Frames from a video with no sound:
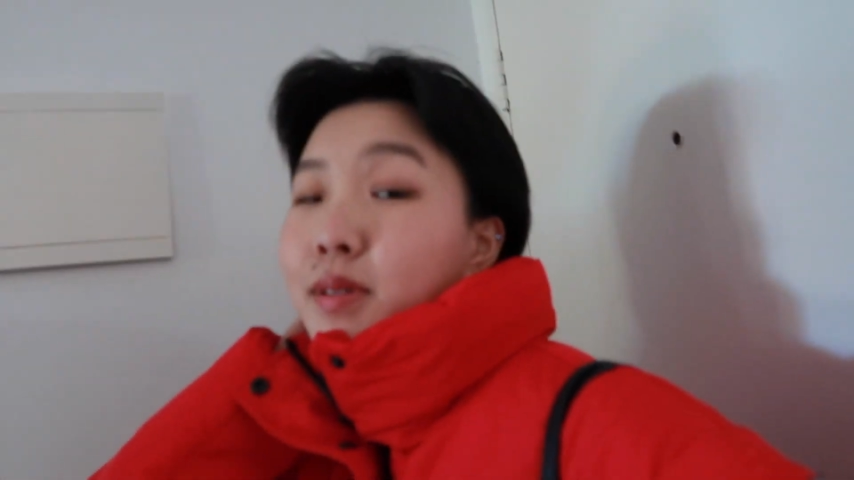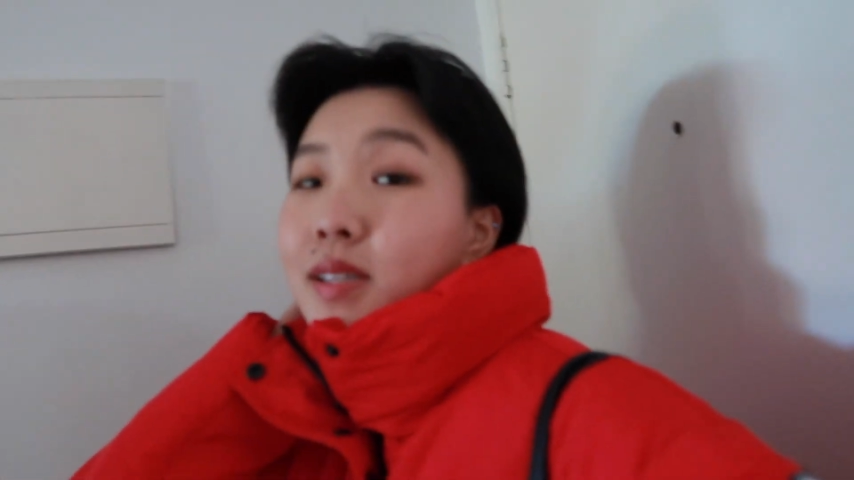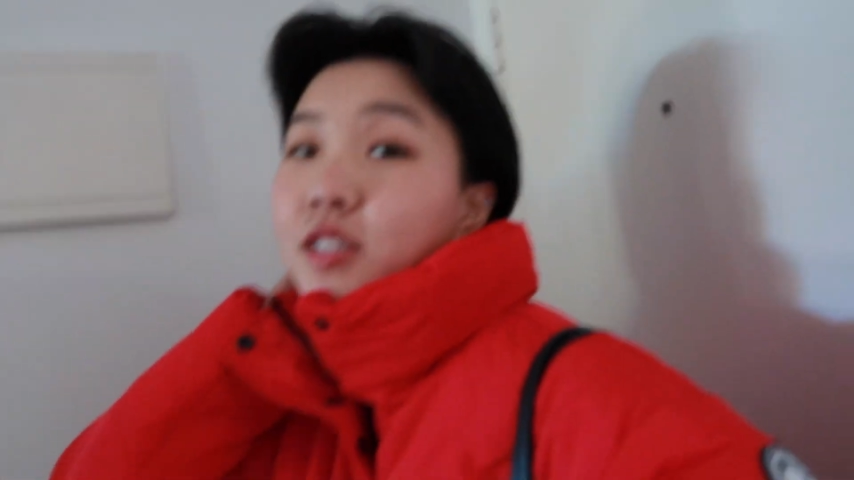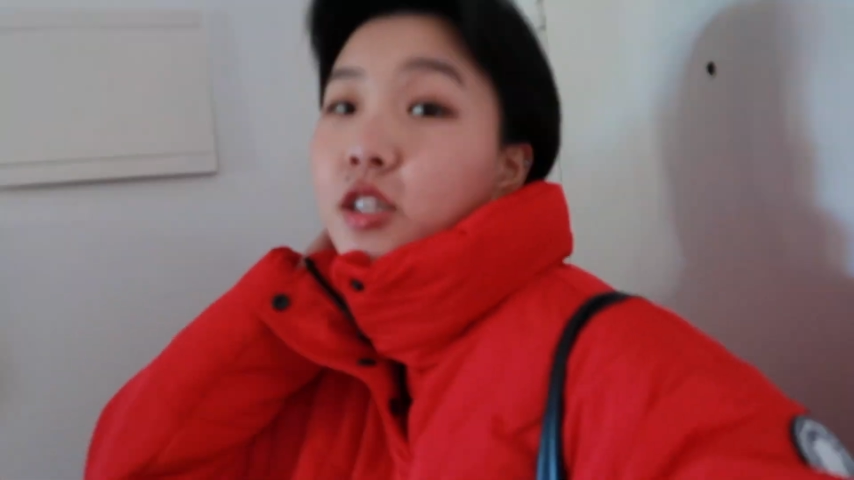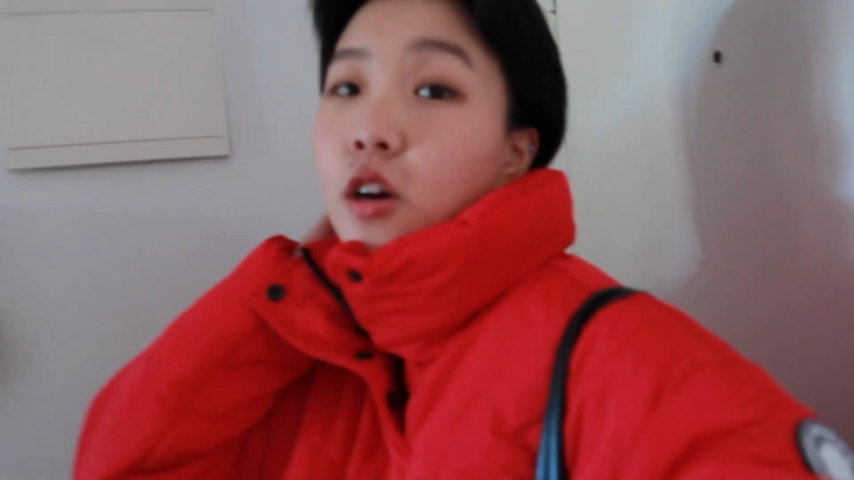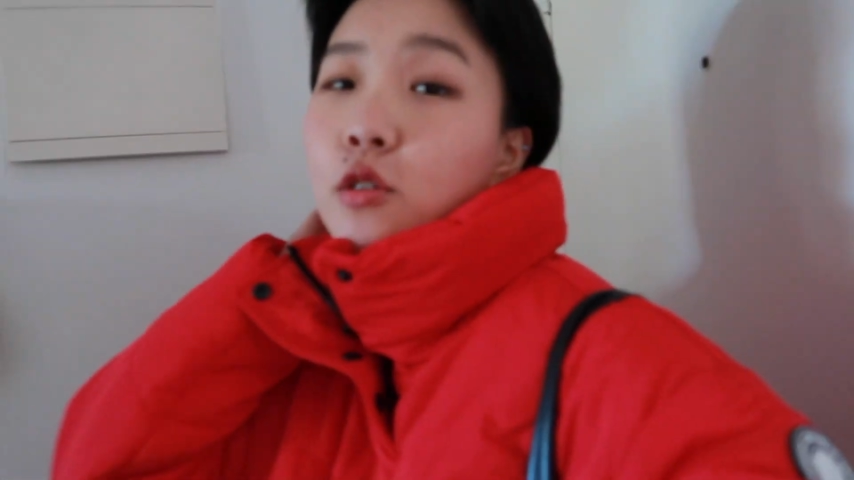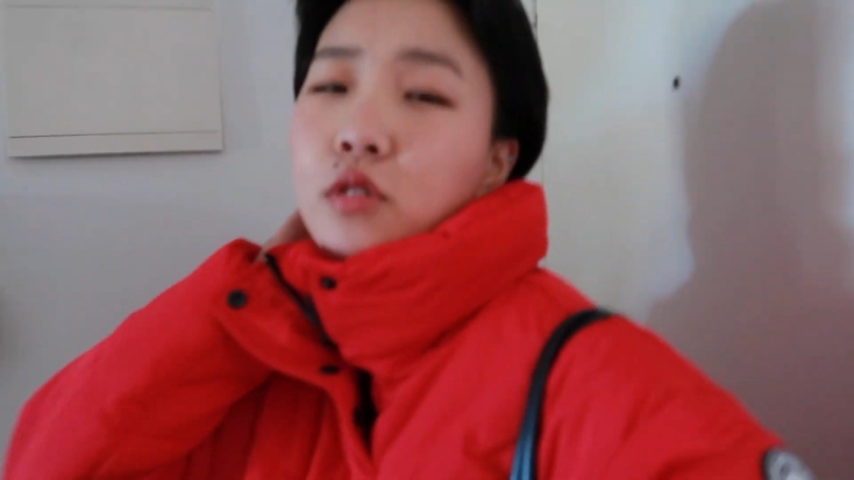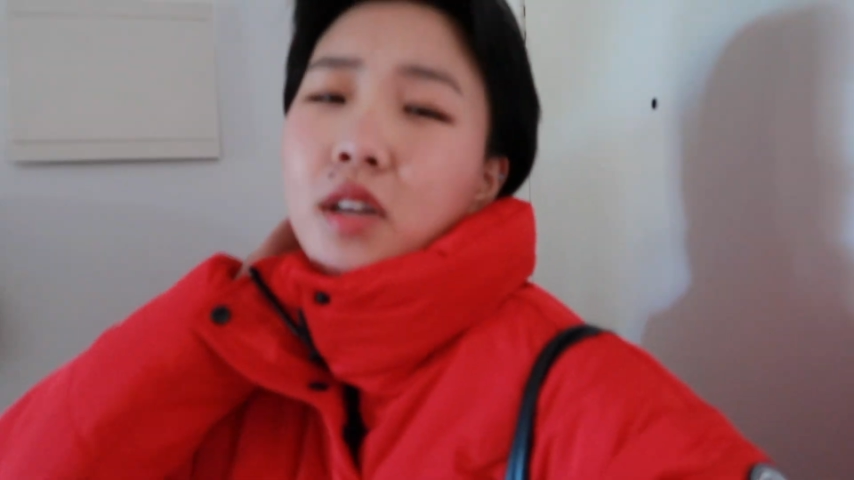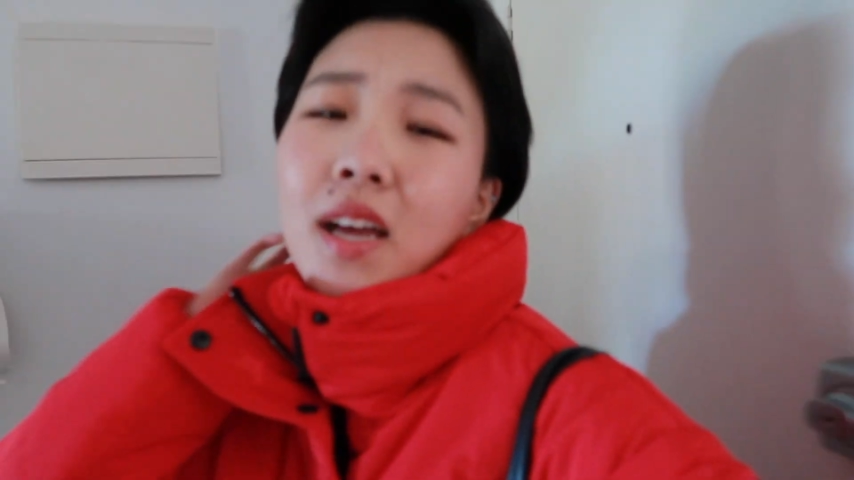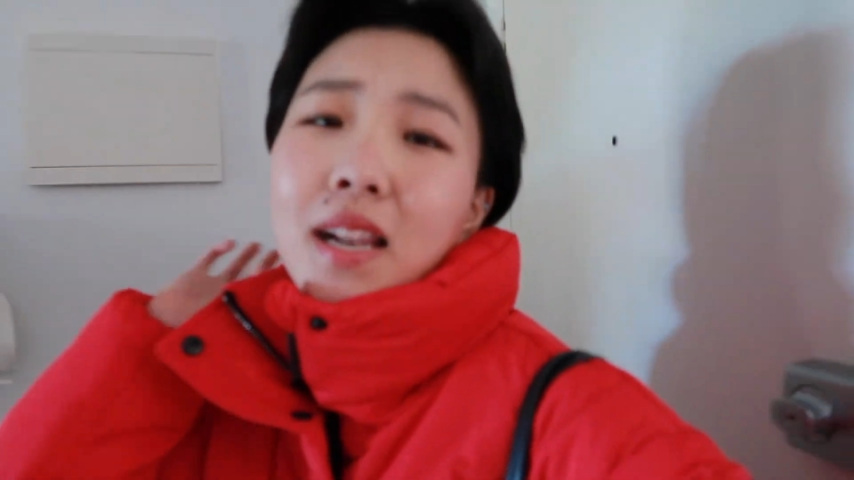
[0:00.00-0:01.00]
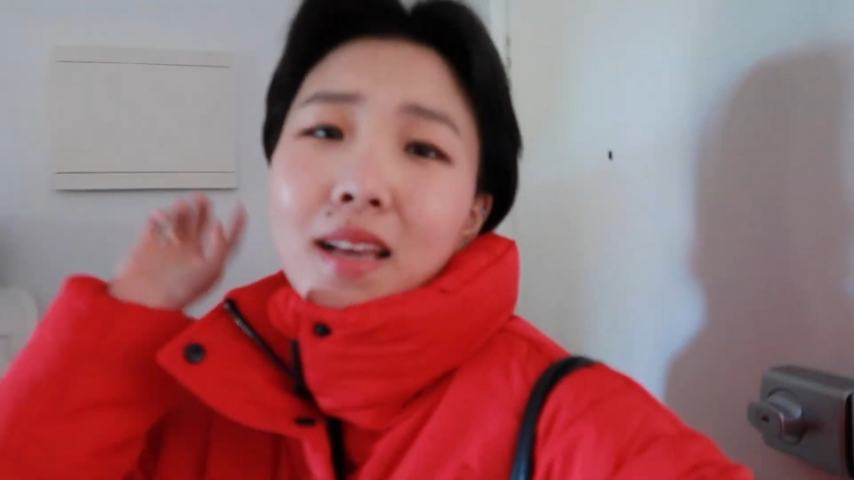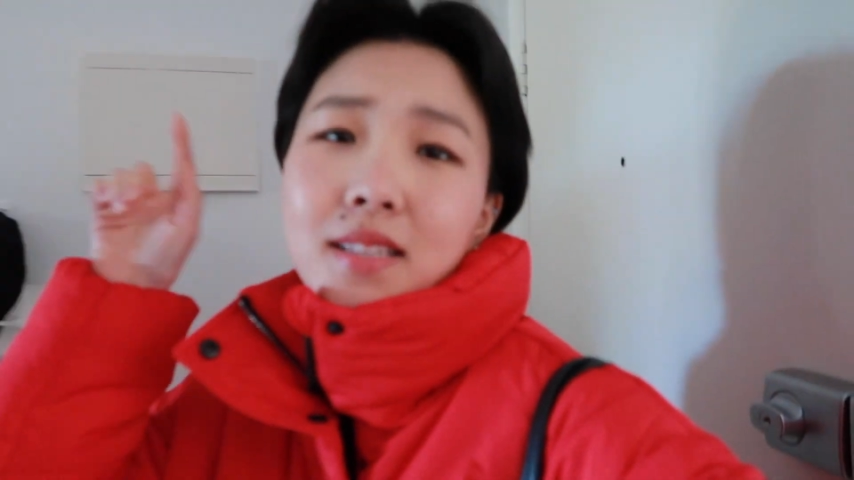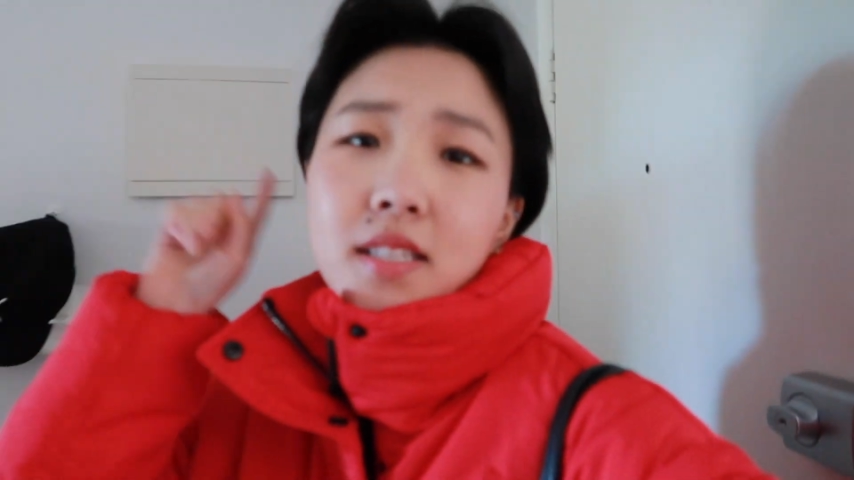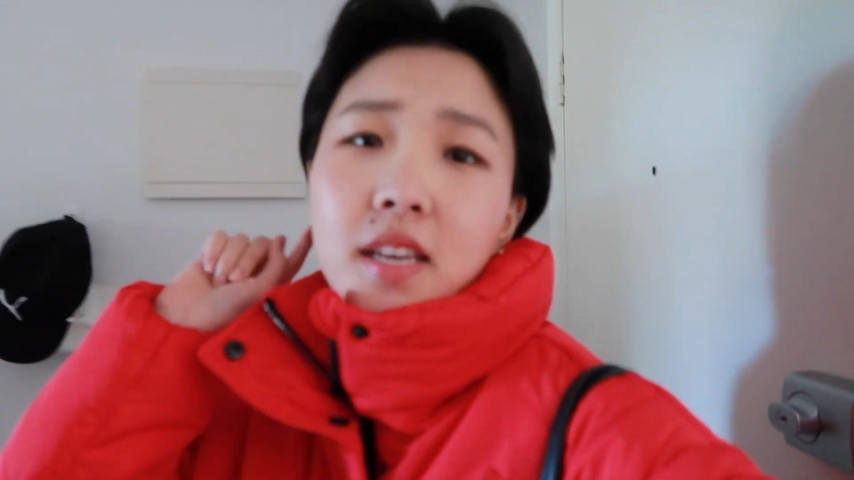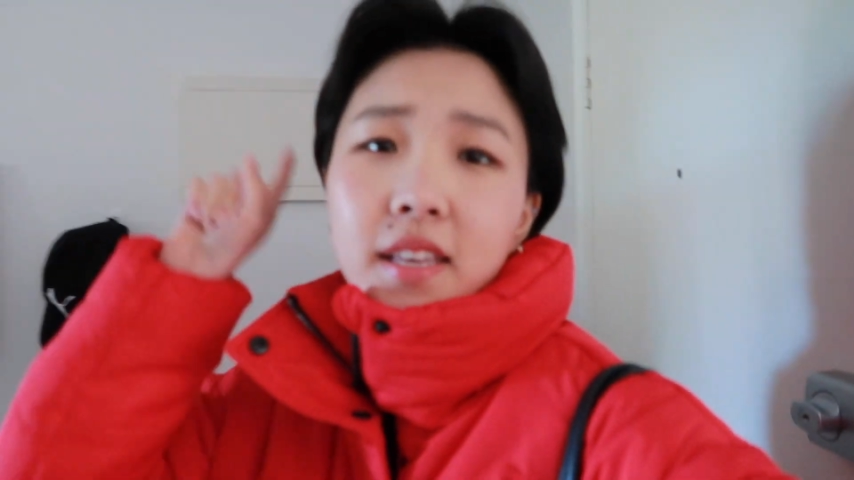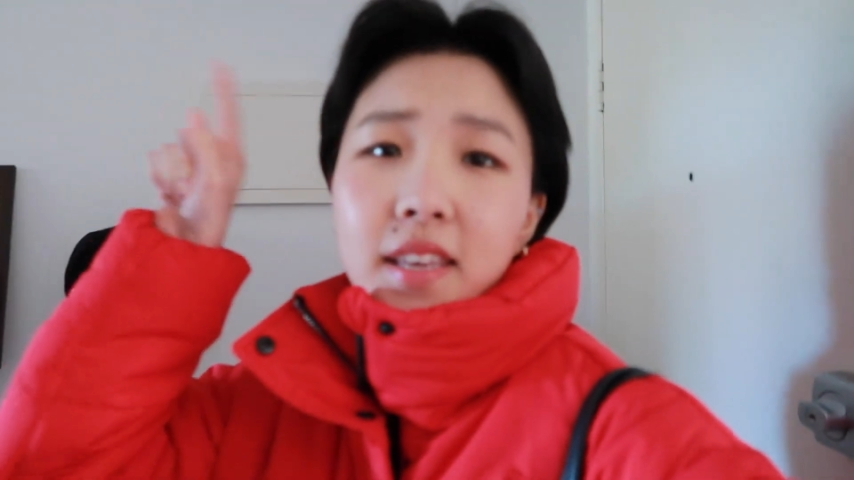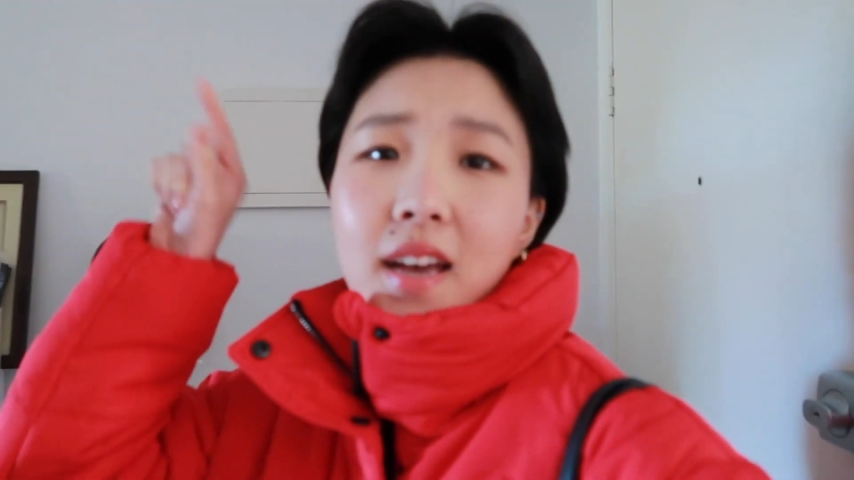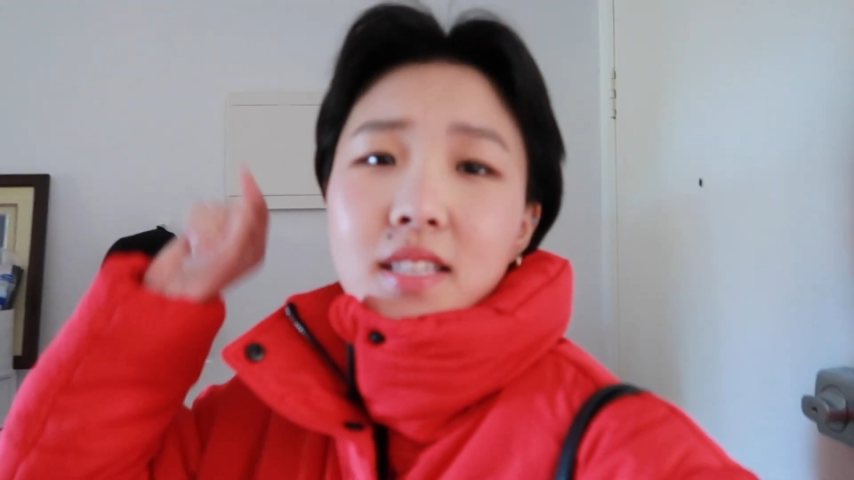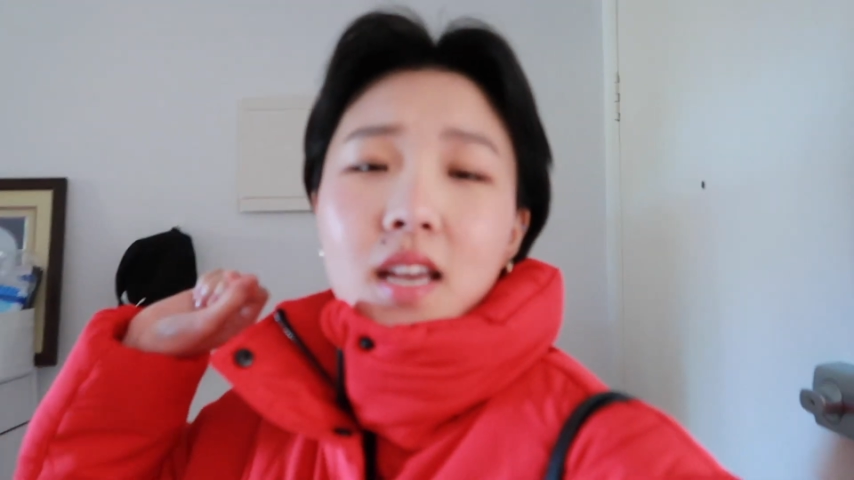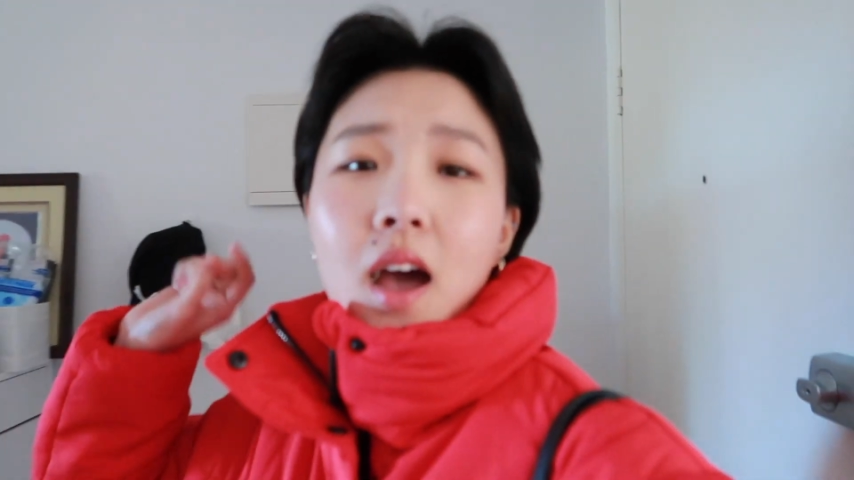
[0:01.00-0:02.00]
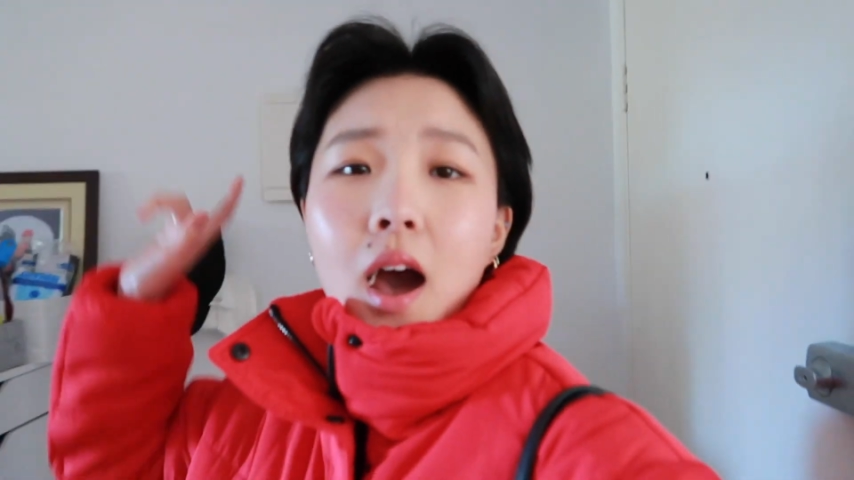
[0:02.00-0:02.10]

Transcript: but let's go. Let's get